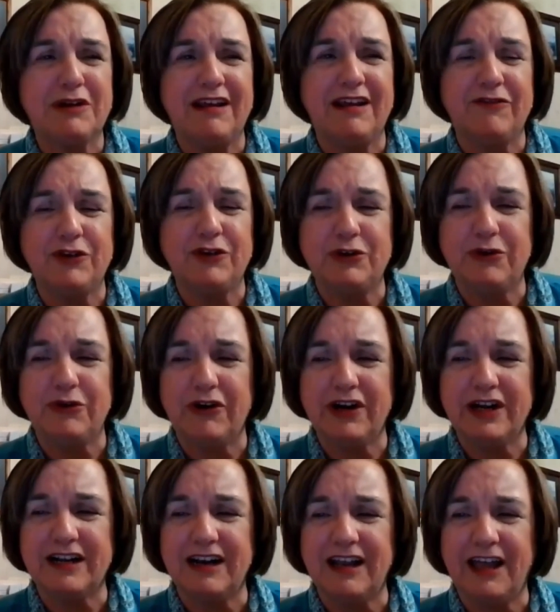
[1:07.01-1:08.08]
if you are
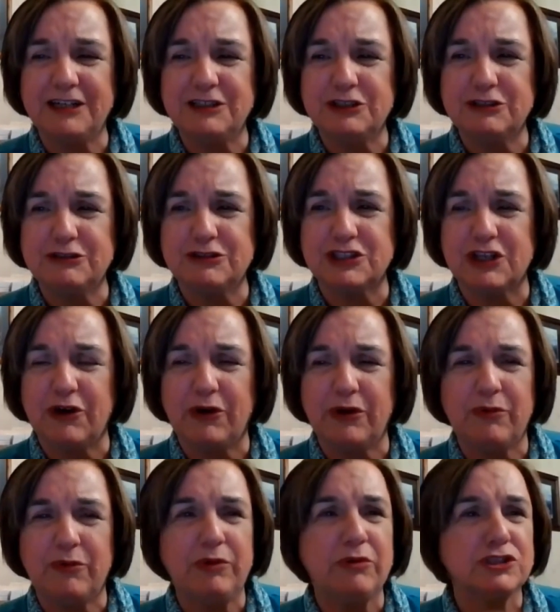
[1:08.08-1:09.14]
inclined to do so,
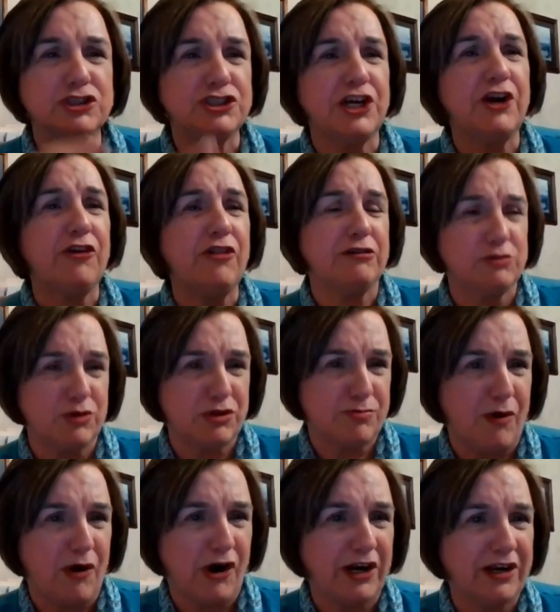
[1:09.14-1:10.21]
and we will share those with
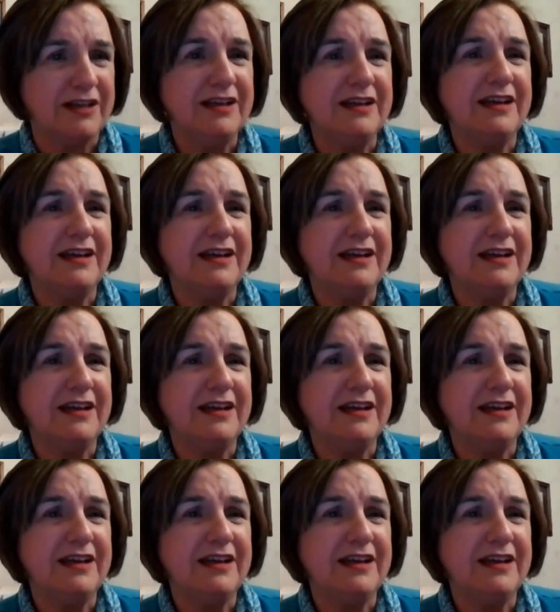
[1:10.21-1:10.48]
Marc